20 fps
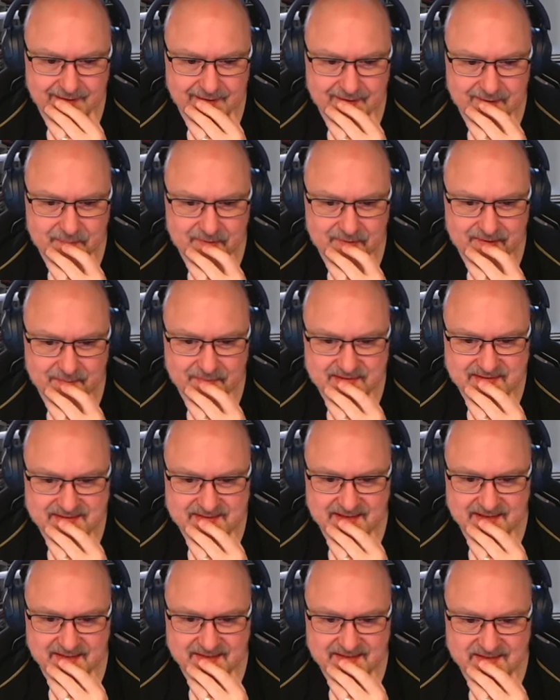am I
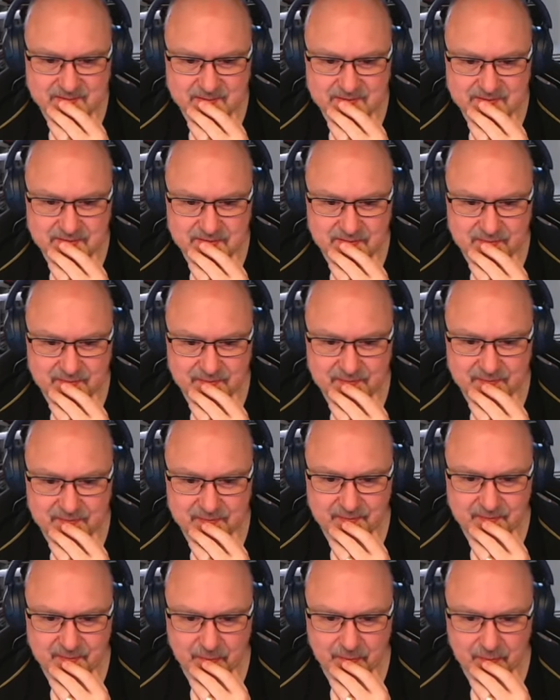missing? This was all.
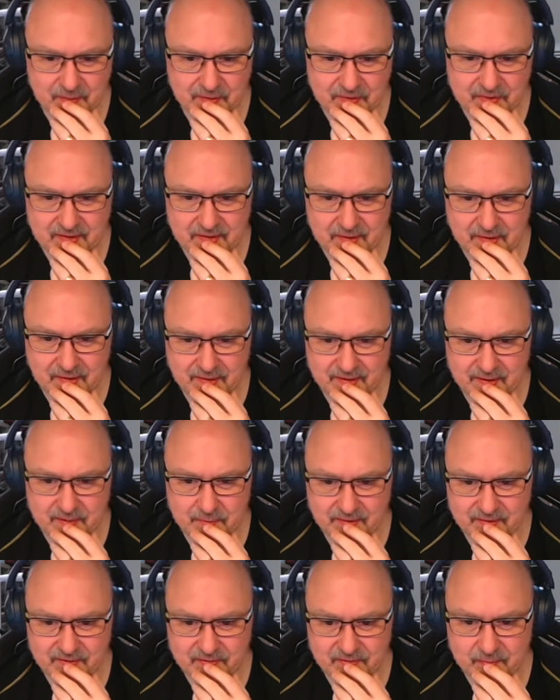all of the high
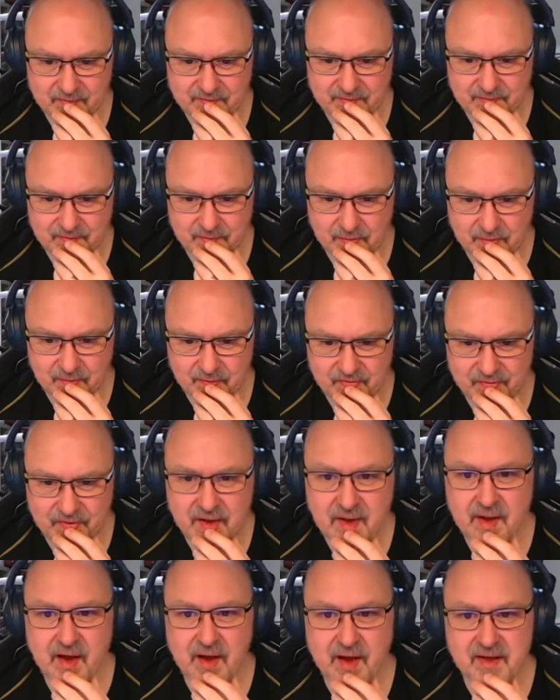ones were forced.
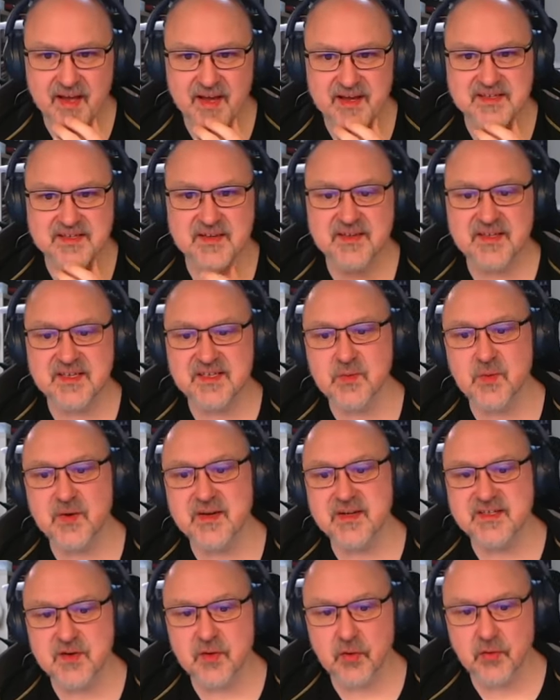Okay, so this one
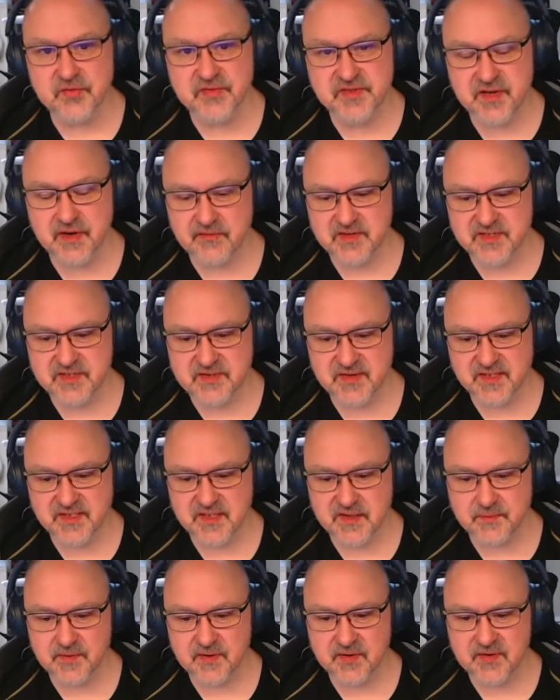is also
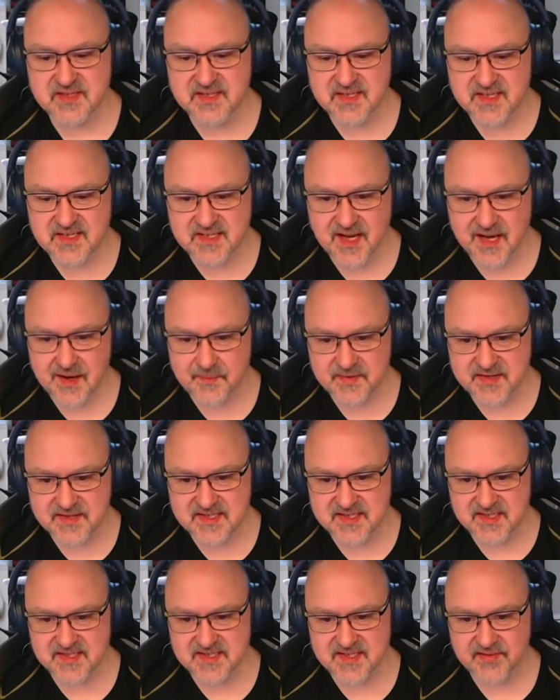restricted because this can't be
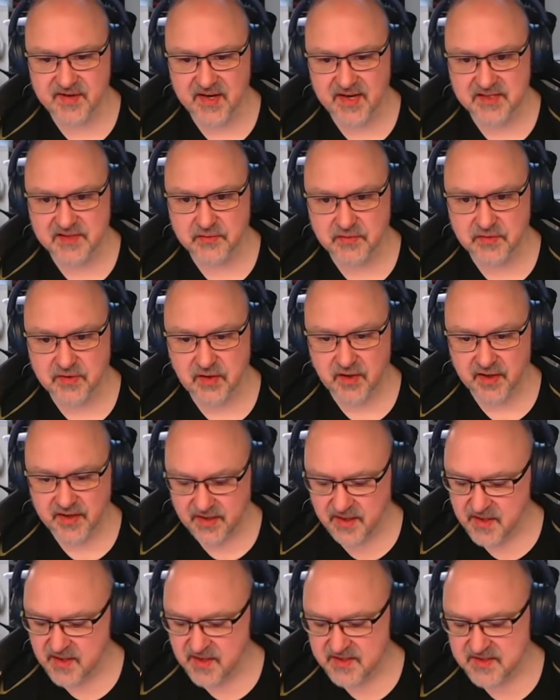six, seven, eight, or
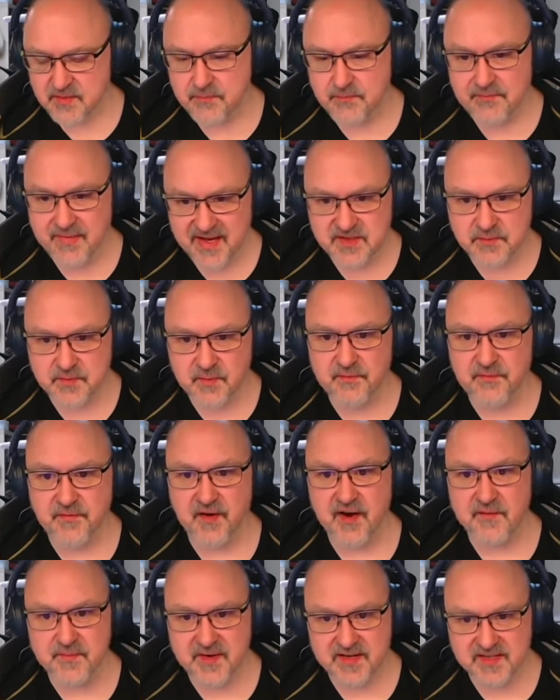nine. So maximum
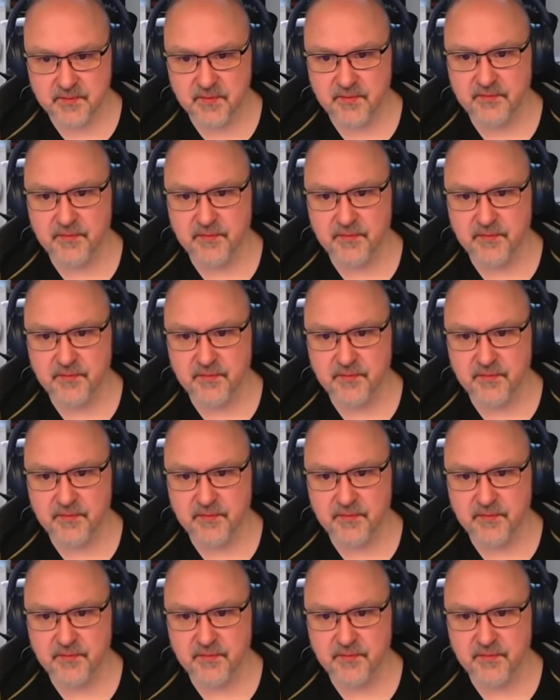five, maximum